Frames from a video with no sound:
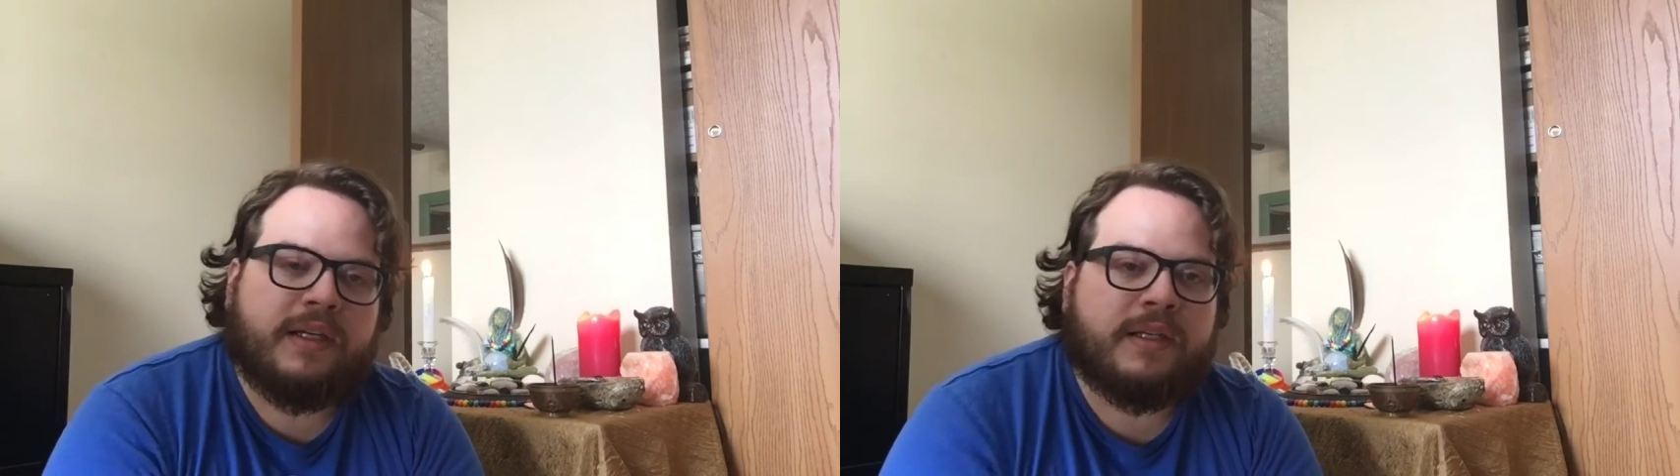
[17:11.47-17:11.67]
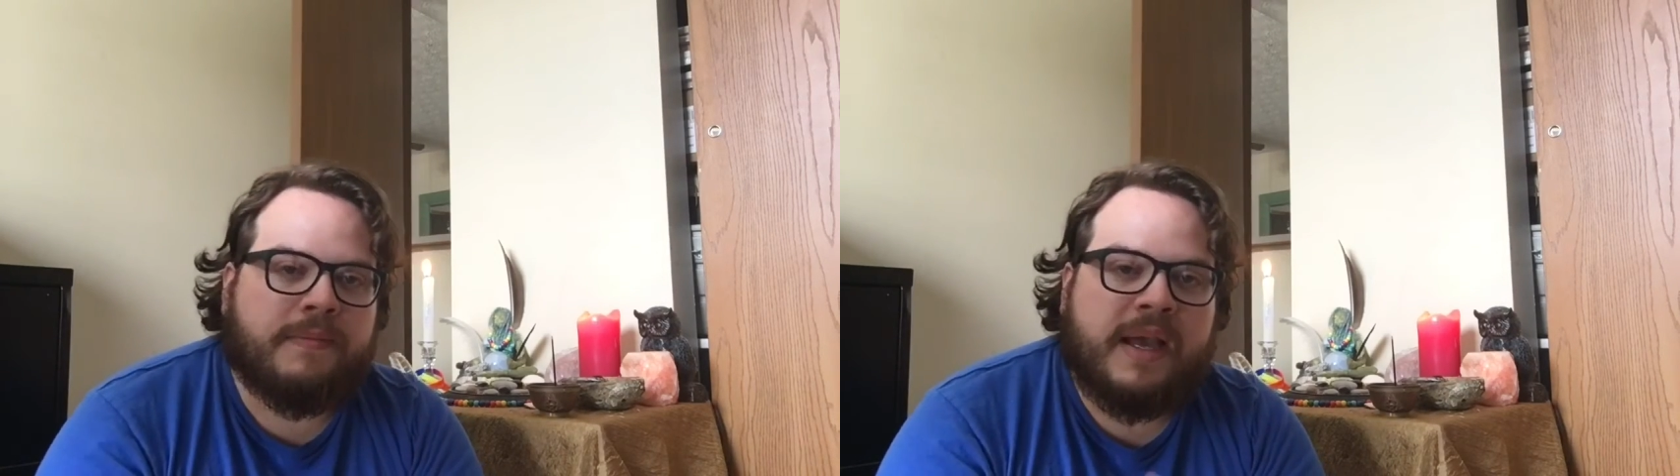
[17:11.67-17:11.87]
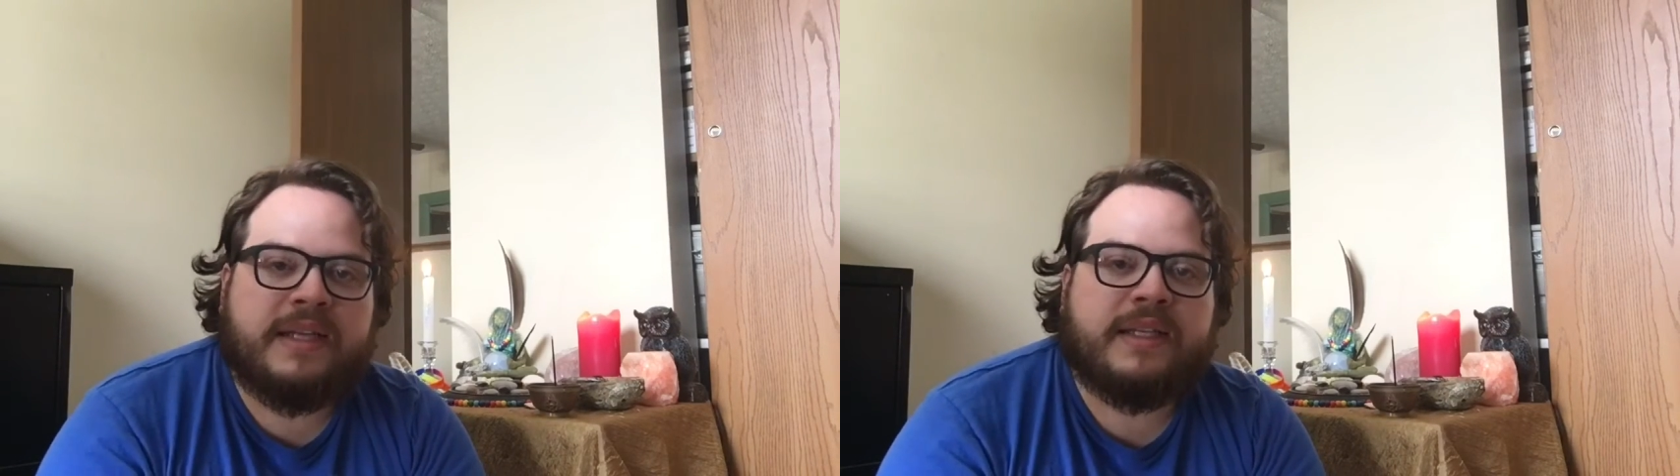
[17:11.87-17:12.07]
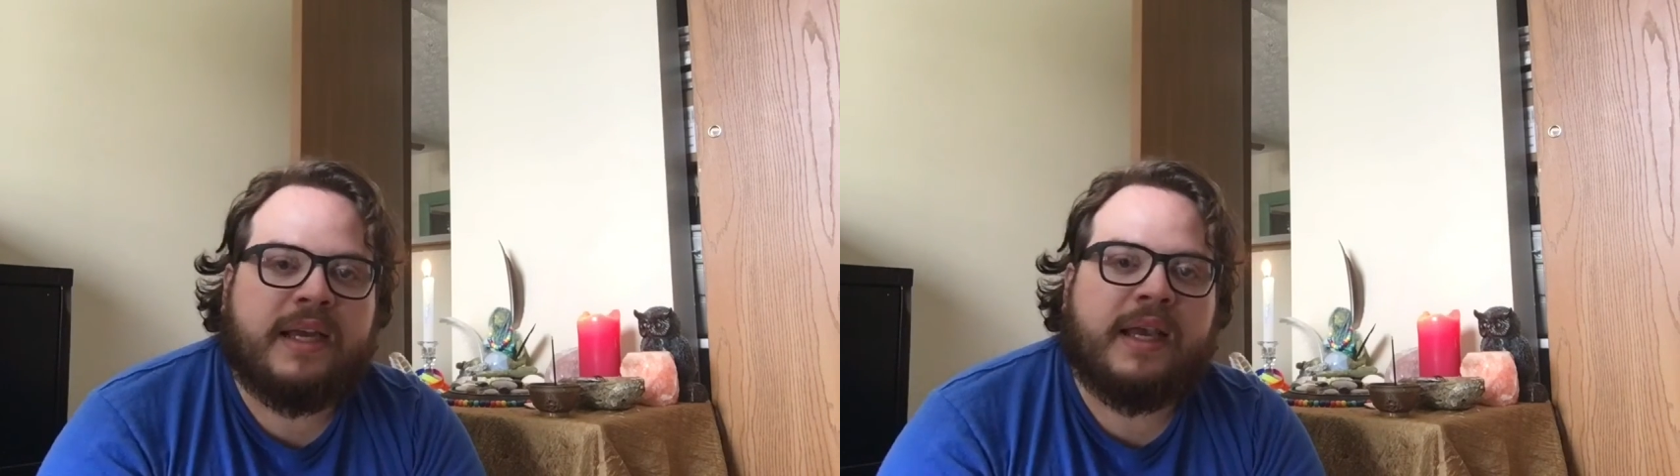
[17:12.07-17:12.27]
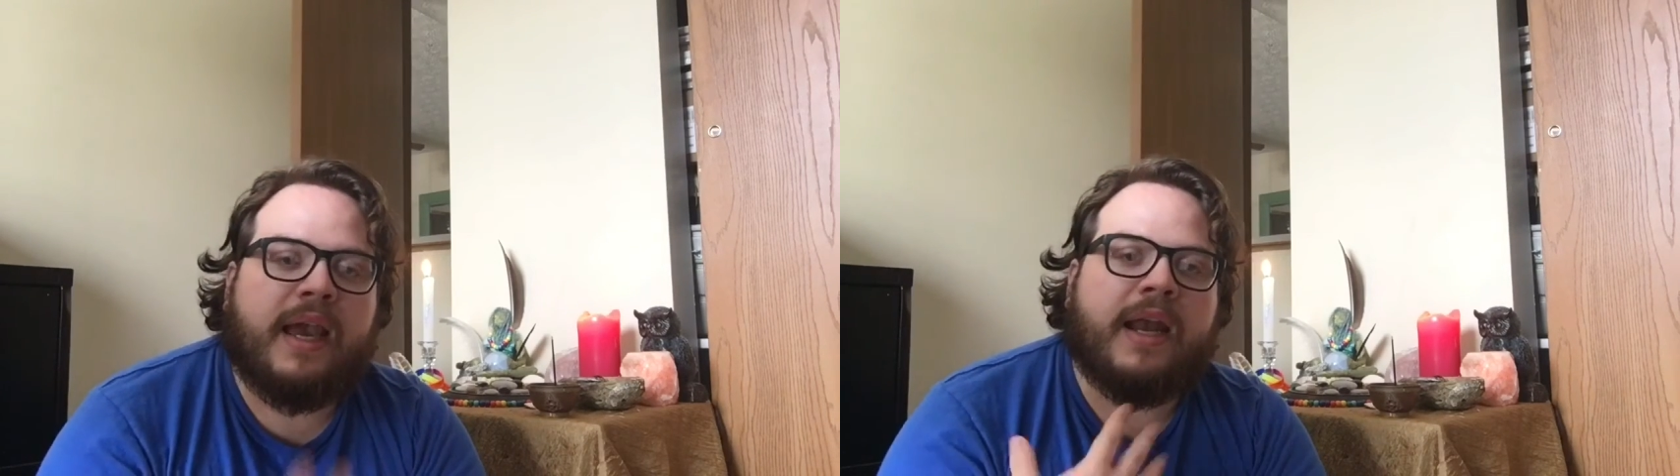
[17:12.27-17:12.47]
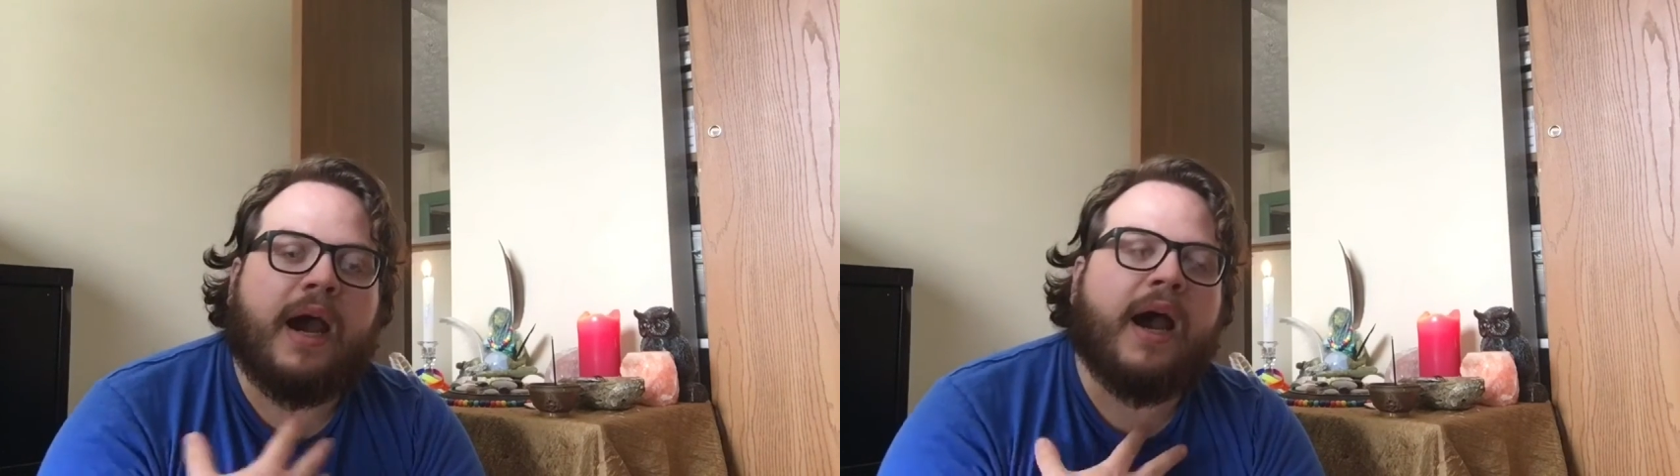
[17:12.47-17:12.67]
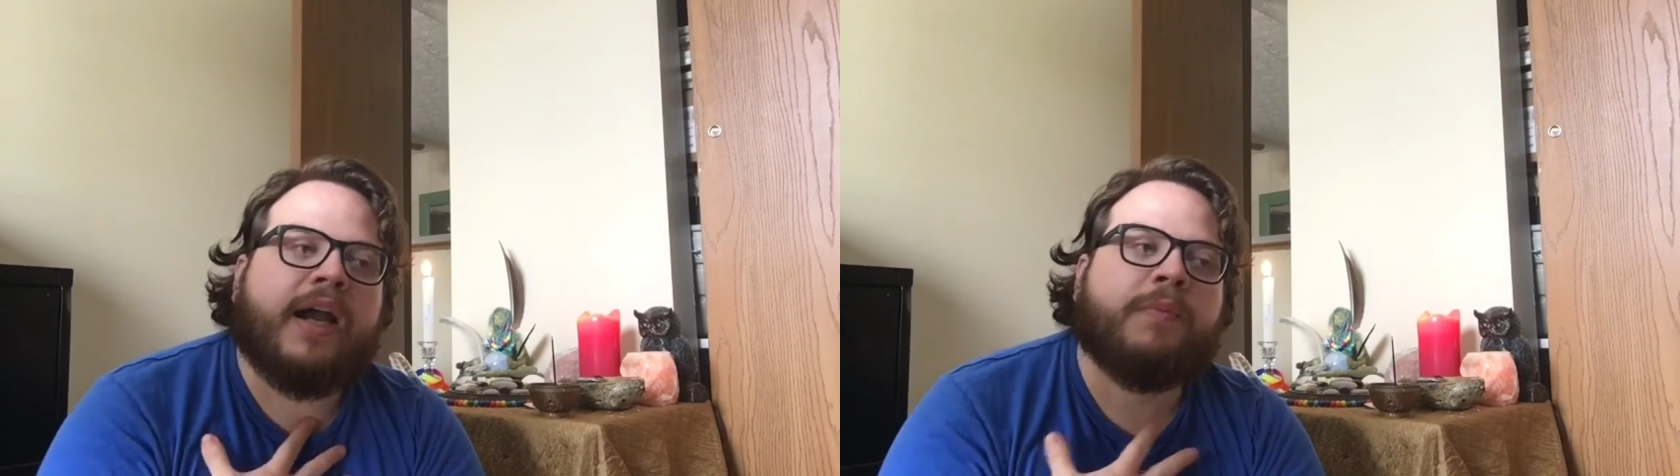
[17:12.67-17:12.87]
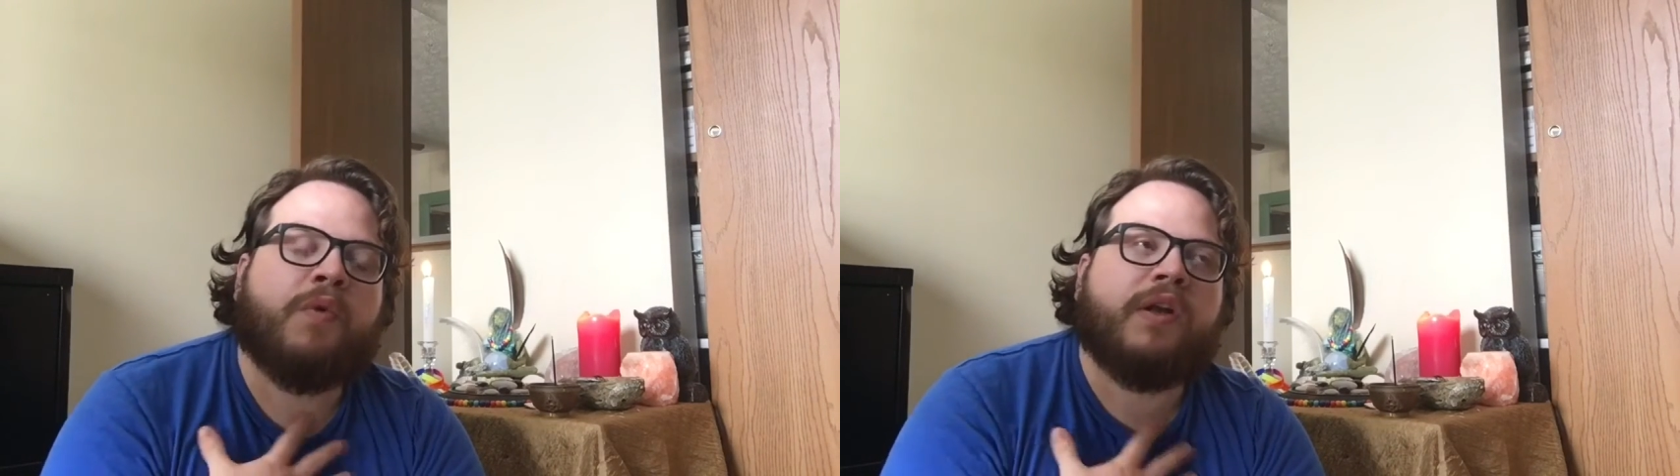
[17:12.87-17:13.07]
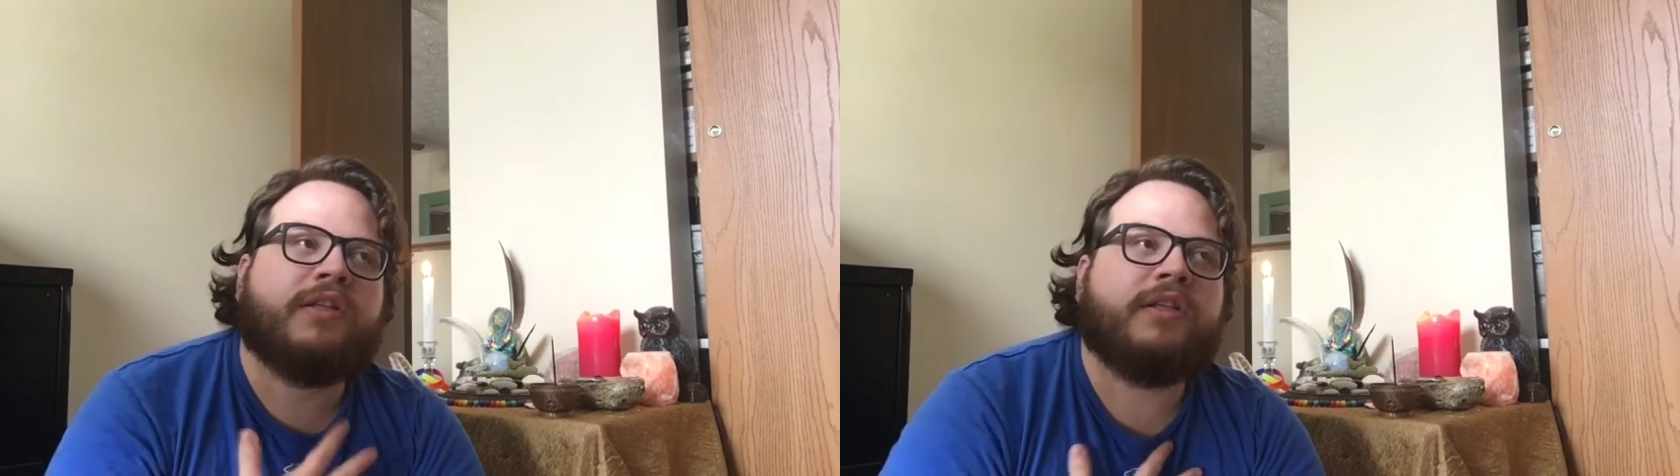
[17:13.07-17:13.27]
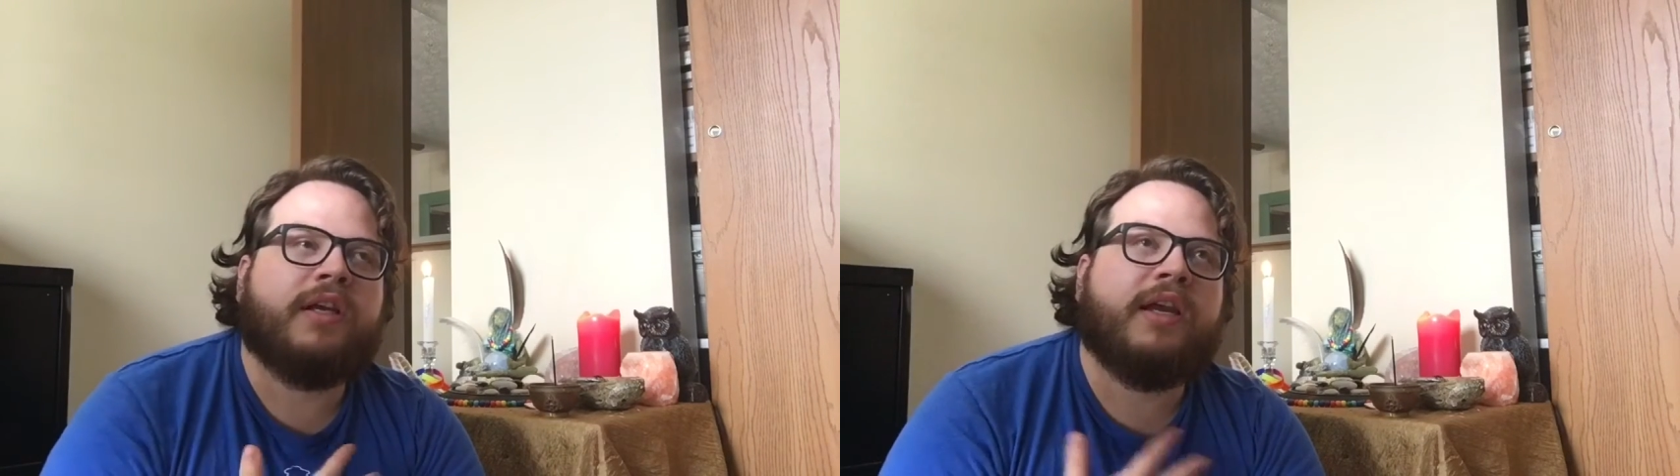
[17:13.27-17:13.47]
amazing, and I want to,